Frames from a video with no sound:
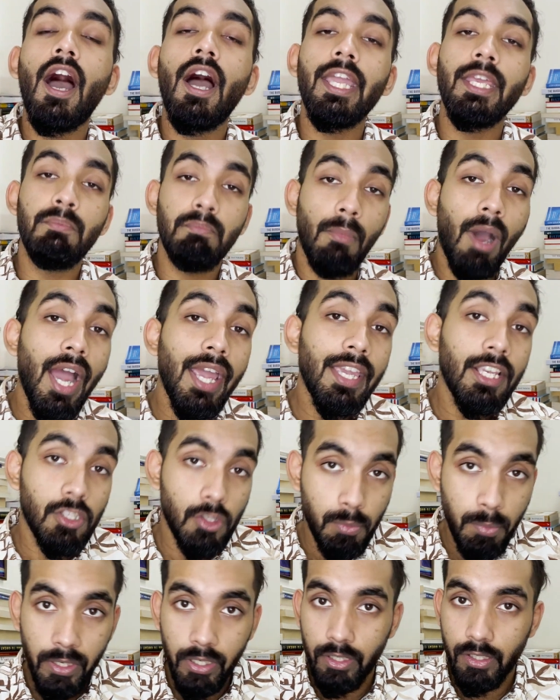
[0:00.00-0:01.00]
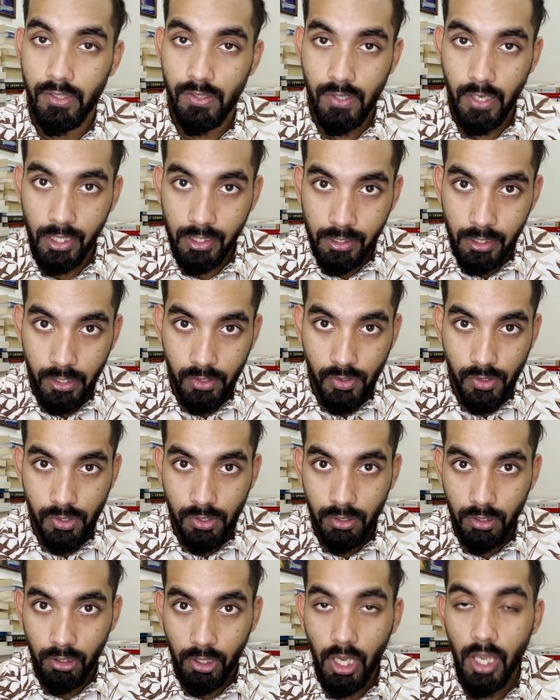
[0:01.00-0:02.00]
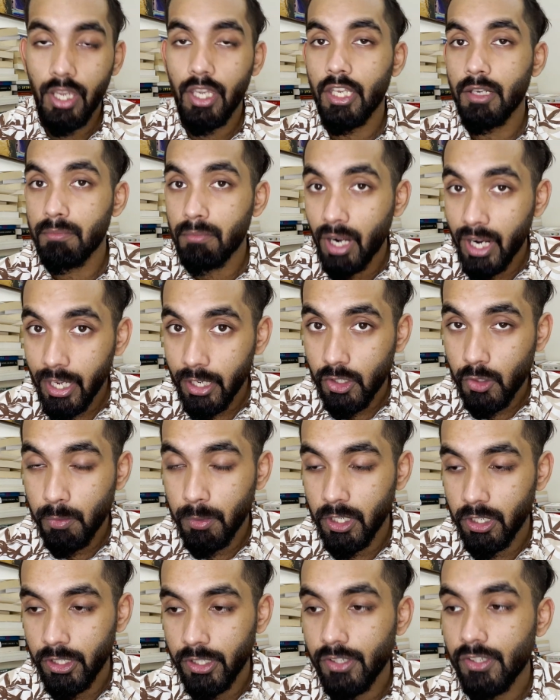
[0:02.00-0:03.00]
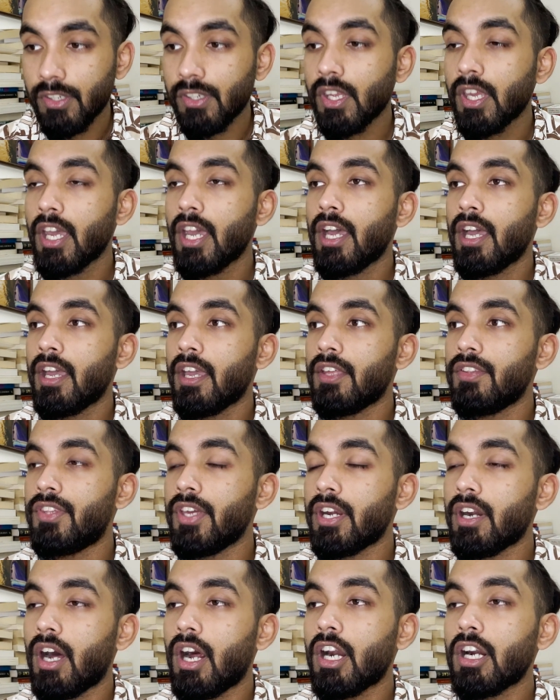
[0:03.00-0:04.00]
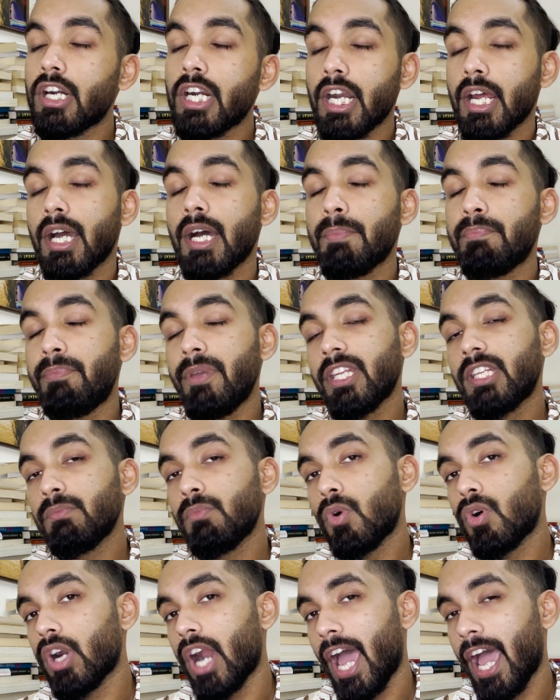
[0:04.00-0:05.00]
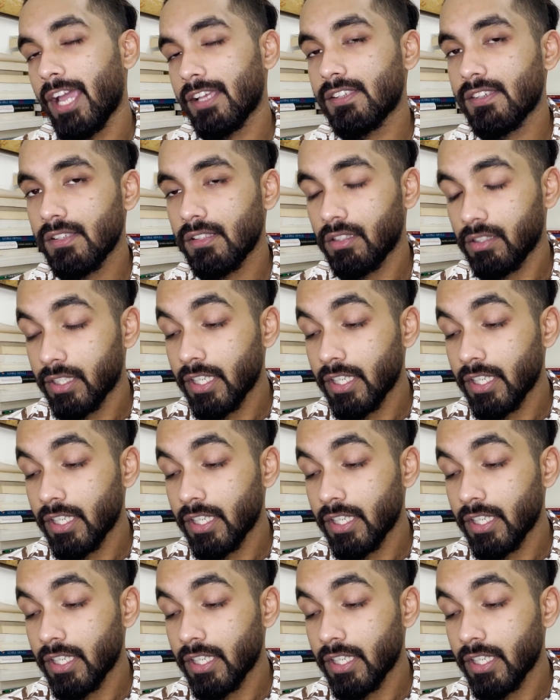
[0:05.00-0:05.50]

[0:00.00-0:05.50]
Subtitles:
in my experience, at least, okay, in my experience, there are a bit more hassle.